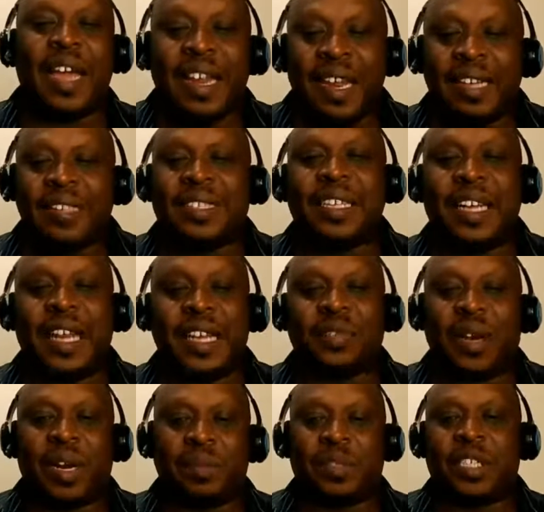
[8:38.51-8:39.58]
and see, that's
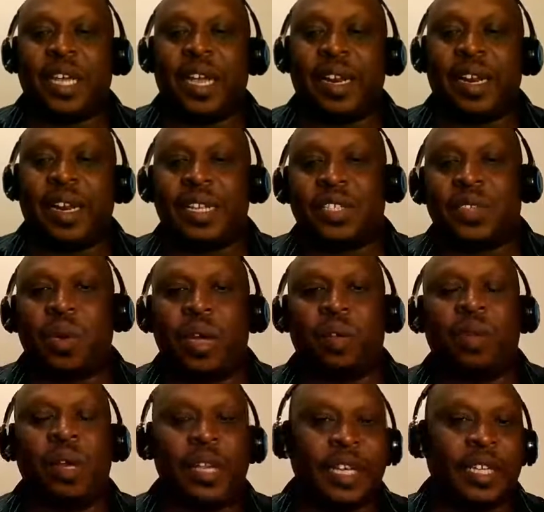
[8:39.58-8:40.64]
what I'm saying. That's what
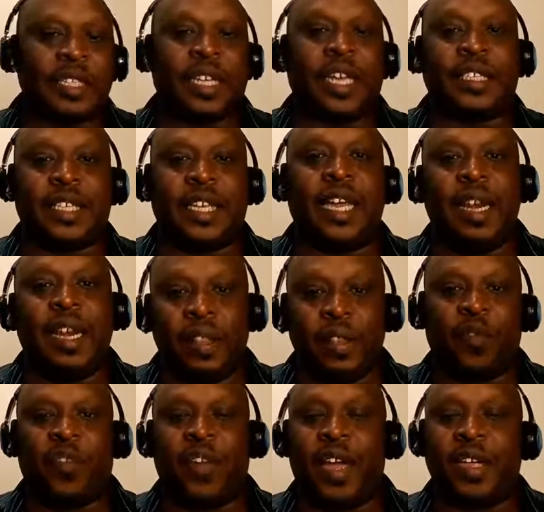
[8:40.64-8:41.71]
really is getting the
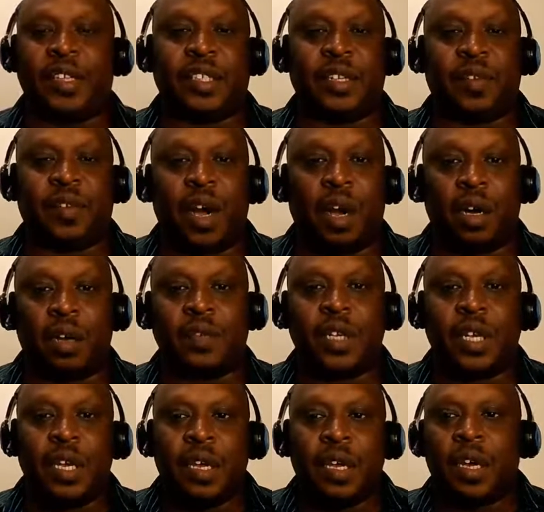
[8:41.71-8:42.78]
fans involved.
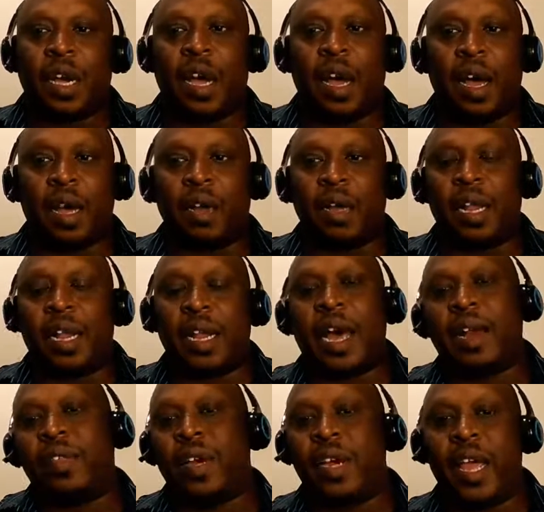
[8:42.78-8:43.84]
A
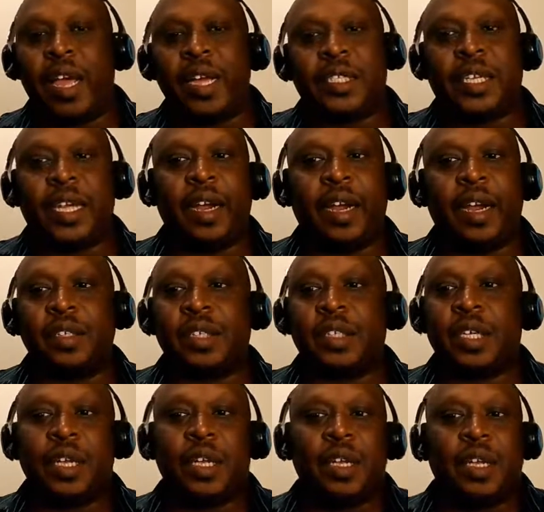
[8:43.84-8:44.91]
lot of the
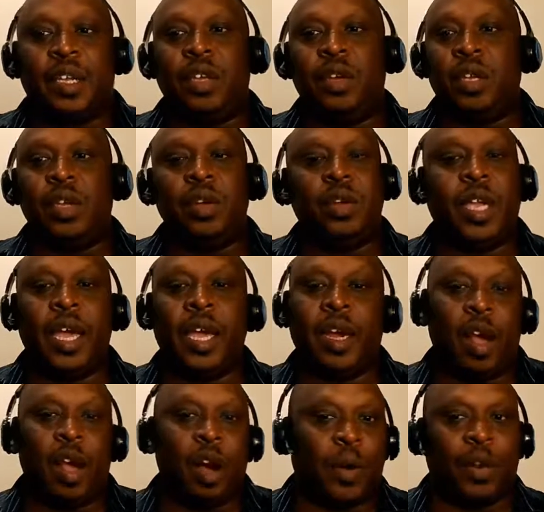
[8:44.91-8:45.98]
naysayers, you can't
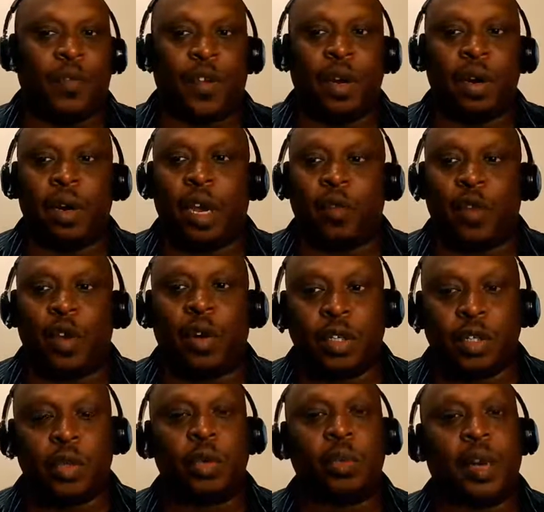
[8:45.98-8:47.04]
help it. If you're a
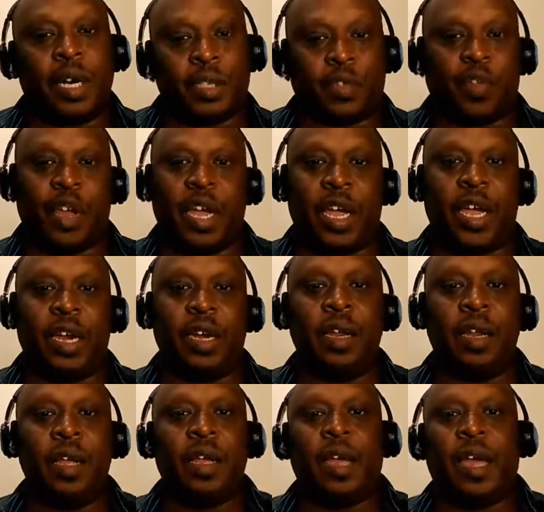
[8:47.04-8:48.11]
true Bucks fan
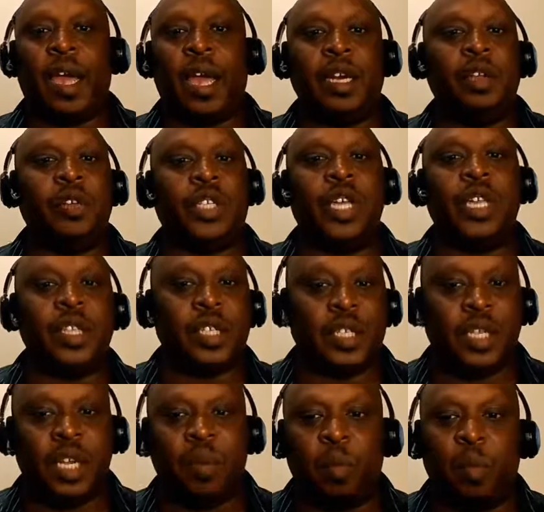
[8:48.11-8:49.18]
and you see this
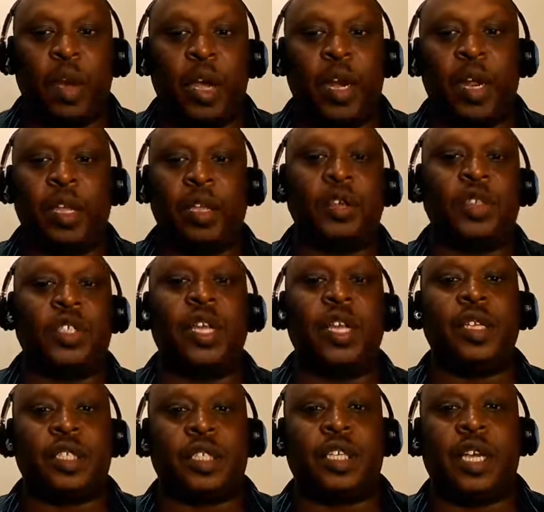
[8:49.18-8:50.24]
team winning, you see
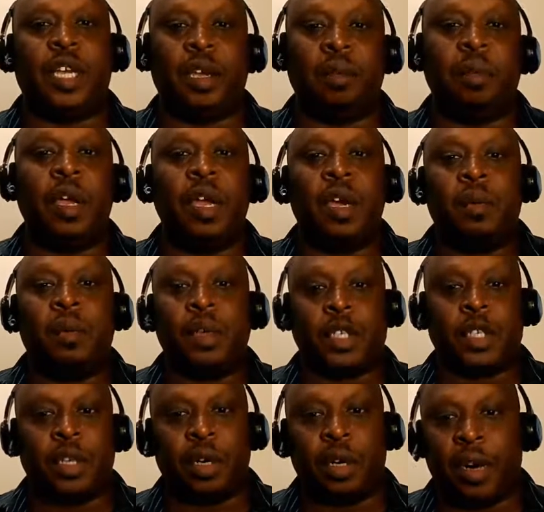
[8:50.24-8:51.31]
this team
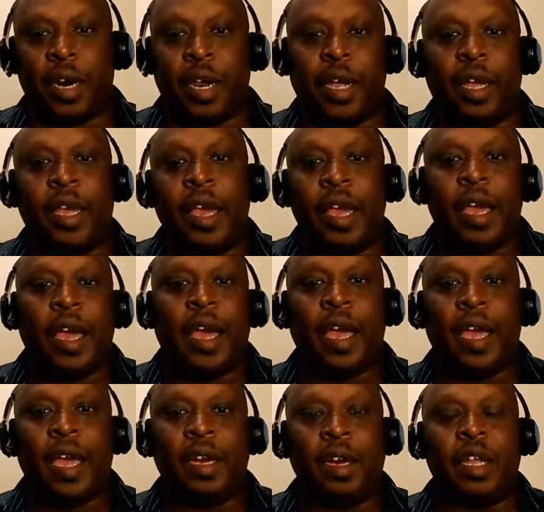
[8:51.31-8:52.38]
maturing
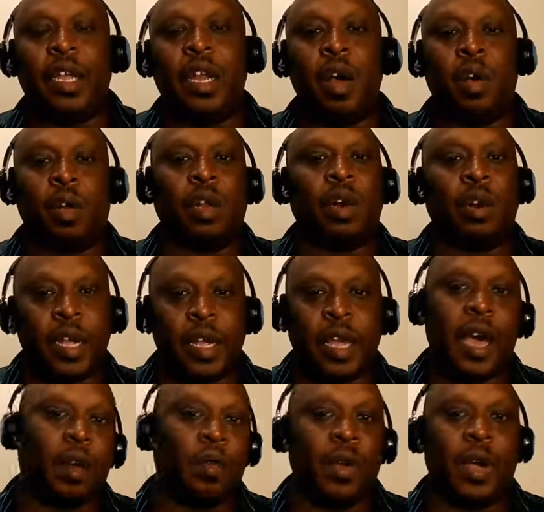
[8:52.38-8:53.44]
and learning
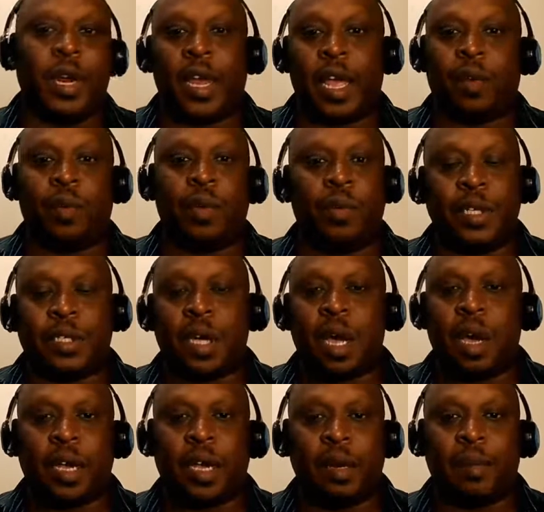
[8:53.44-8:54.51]
how to win, like we've been
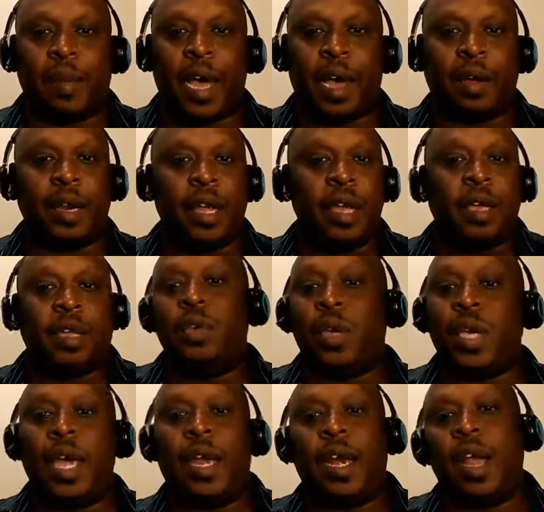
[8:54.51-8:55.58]
talking about, you
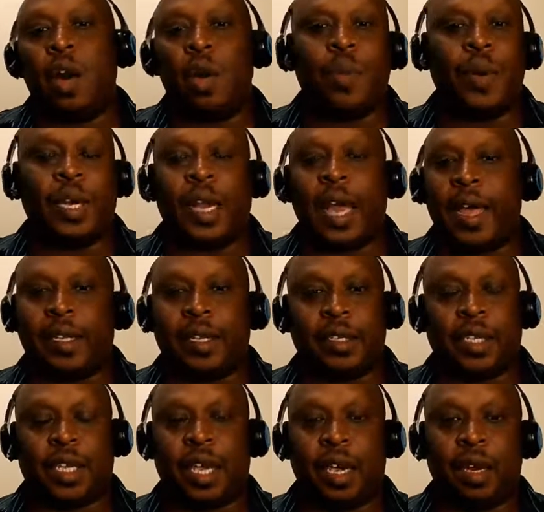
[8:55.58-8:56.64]
can't help but like
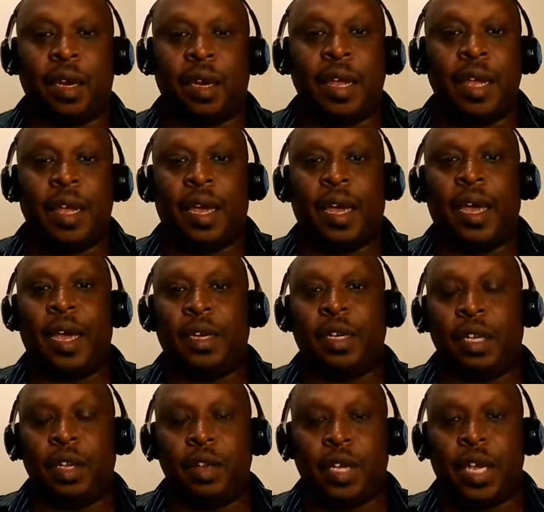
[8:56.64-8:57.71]
this kid,
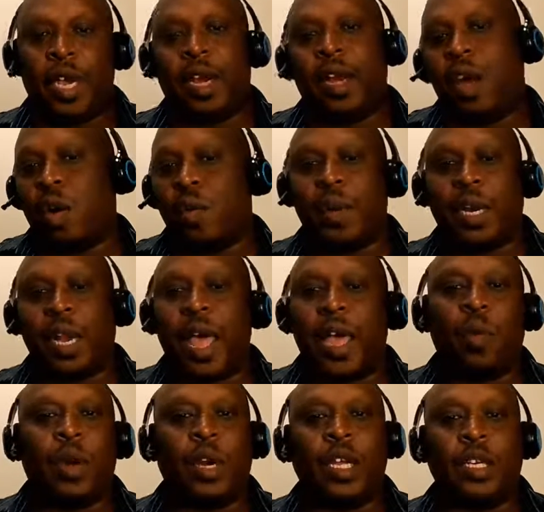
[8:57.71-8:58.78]
and you can't help but
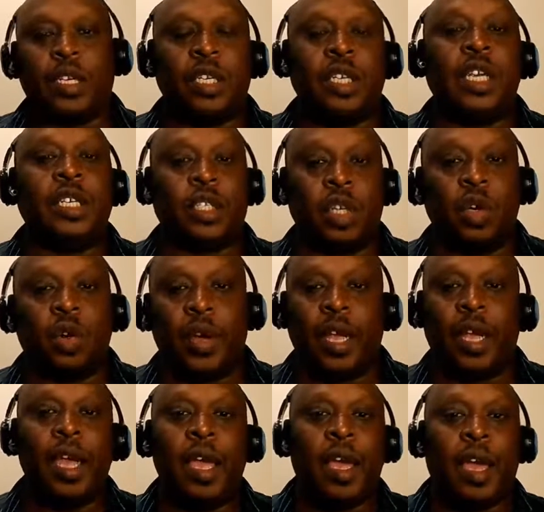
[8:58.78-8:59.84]
like what he's
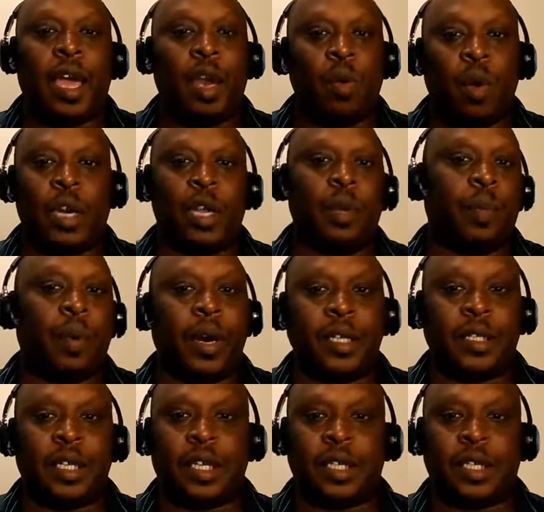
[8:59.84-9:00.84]
doing and what he brings to